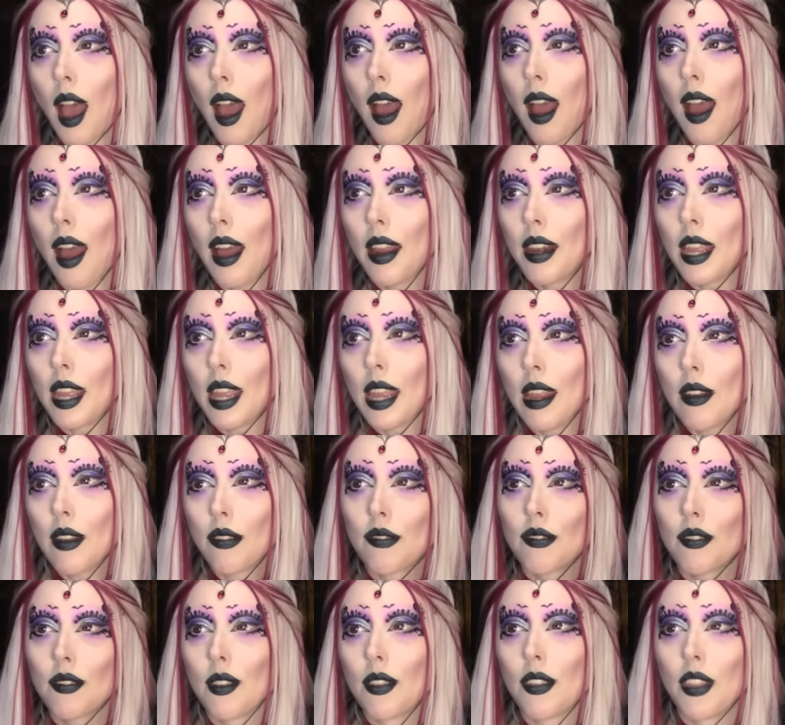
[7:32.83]
And
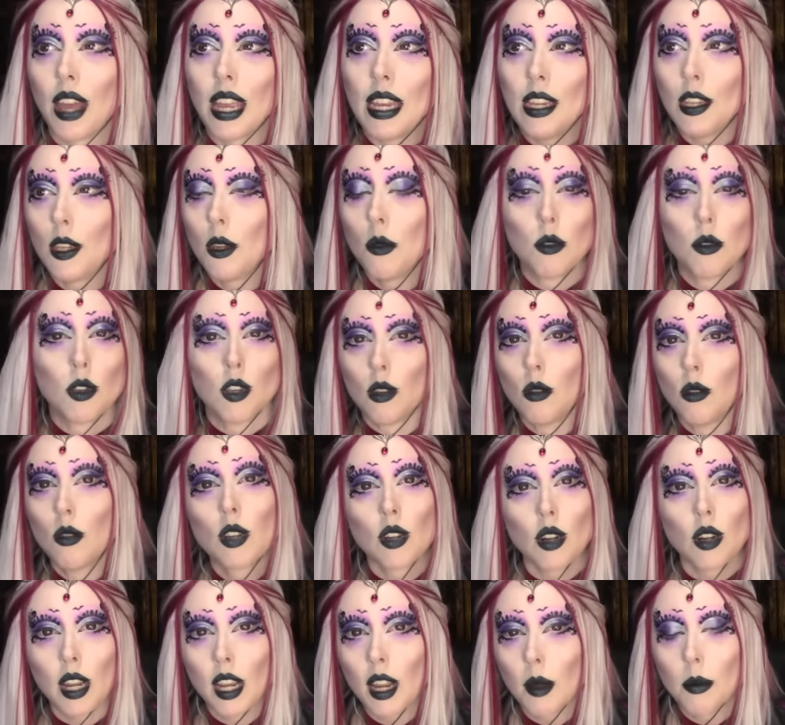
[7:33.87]
if you do
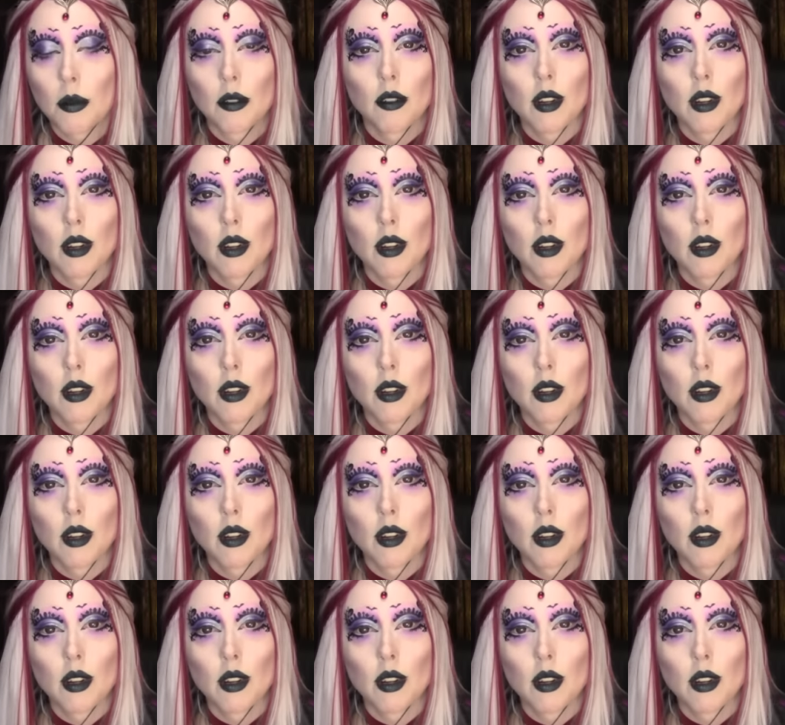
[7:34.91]
strike up